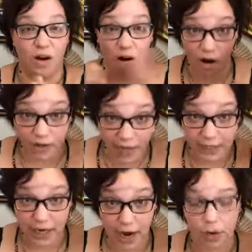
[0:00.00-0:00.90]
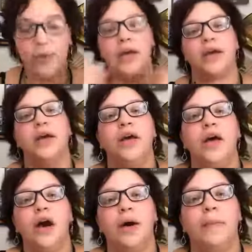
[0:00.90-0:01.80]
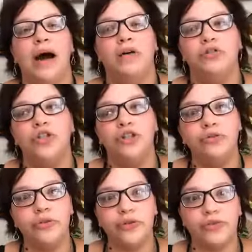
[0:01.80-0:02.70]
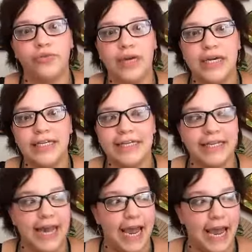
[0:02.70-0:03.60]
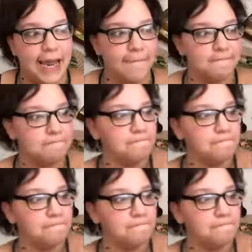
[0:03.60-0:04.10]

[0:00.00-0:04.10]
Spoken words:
All that entire week, about 2 or 3 a day.